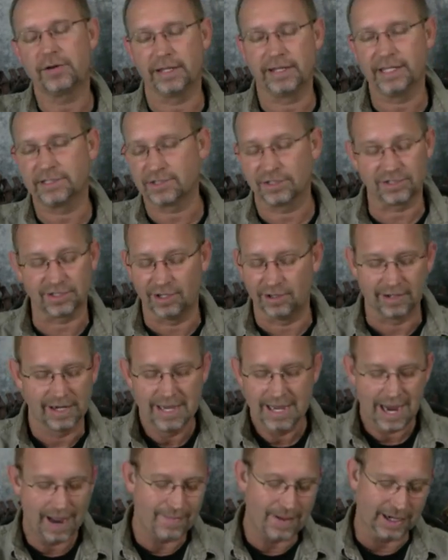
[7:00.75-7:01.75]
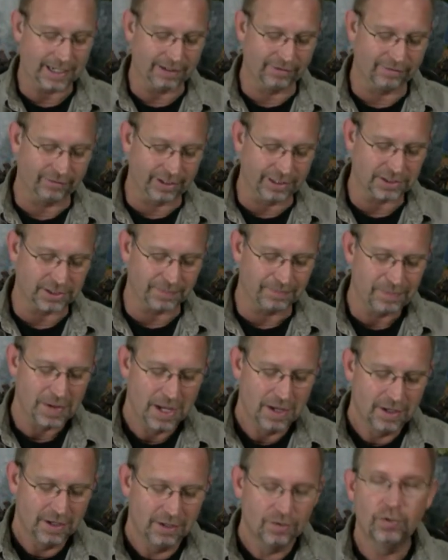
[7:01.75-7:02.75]
Okay, that's a song. I'm not going to finish it,
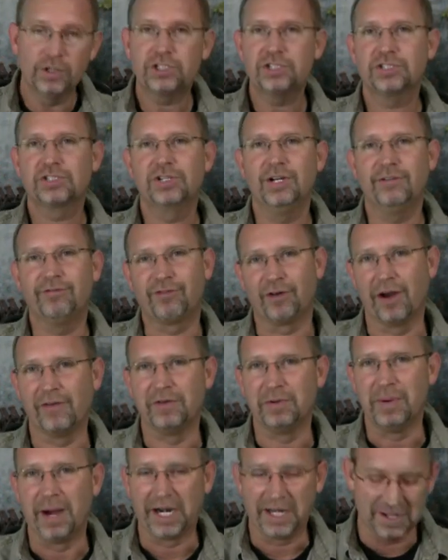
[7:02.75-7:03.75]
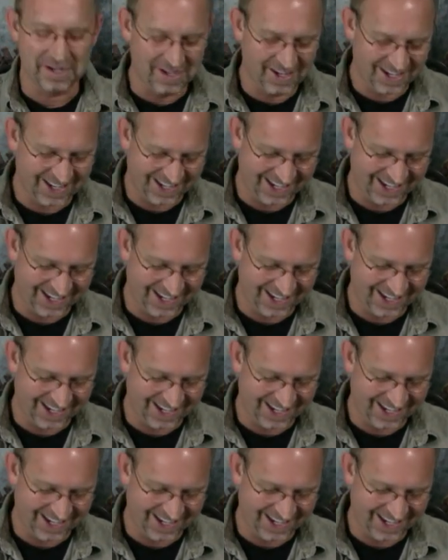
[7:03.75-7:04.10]
which is good for everybody.